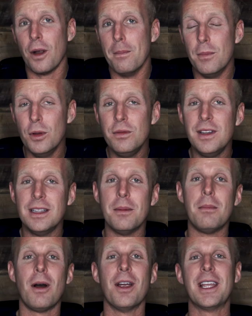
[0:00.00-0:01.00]
are moving the
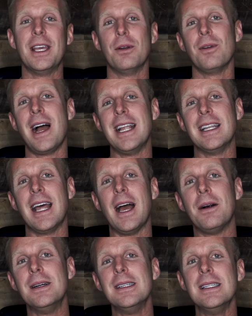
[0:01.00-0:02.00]
market right
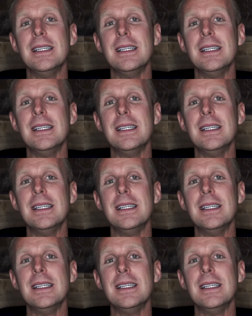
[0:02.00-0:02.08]
now.